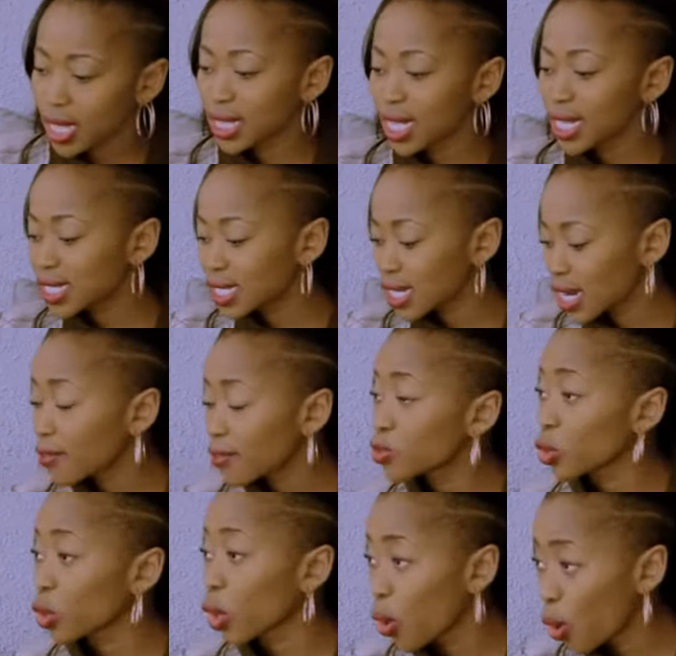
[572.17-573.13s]
Then still have
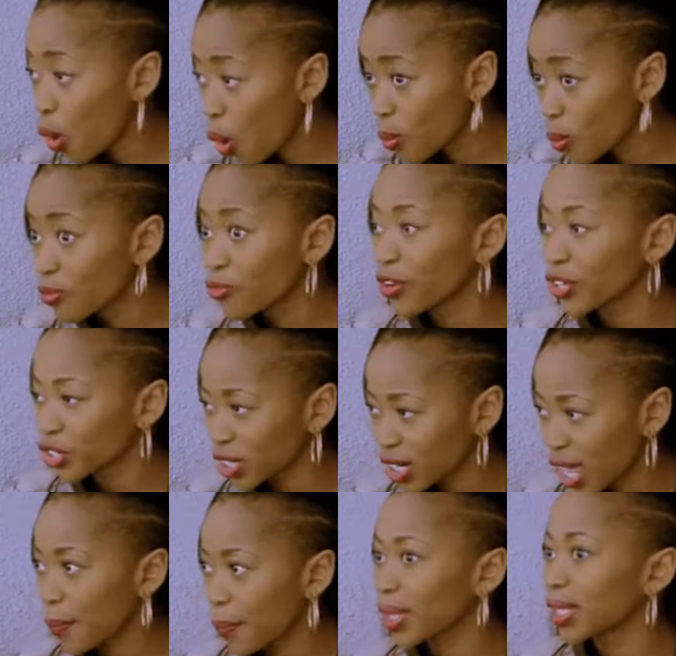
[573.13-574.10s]
to go home,
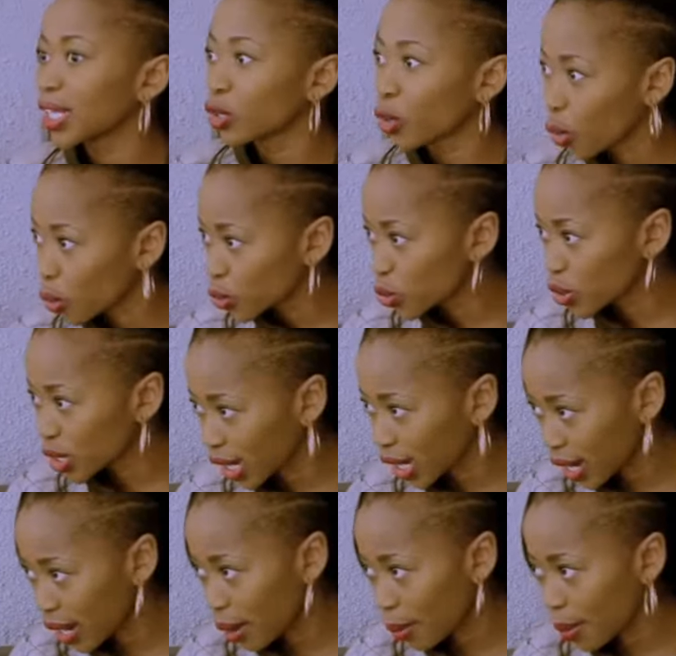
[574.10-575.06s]
freshen up, and then go to the
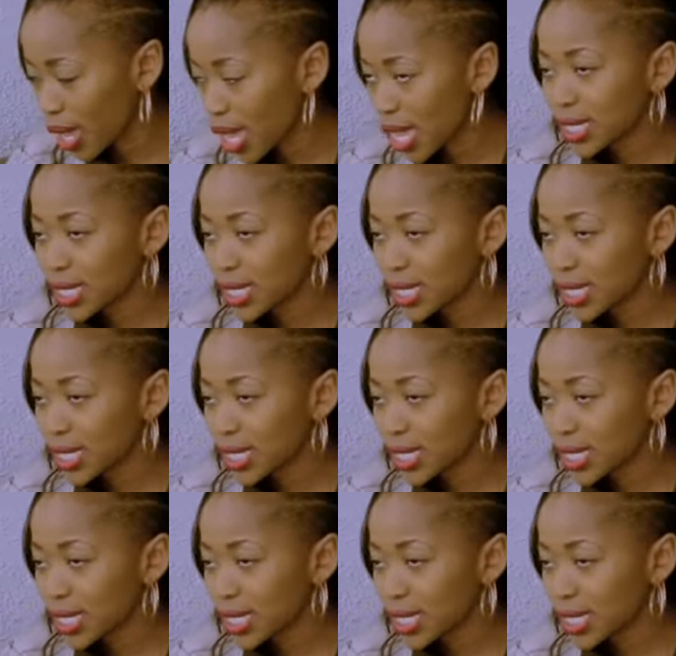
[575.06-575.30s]
club.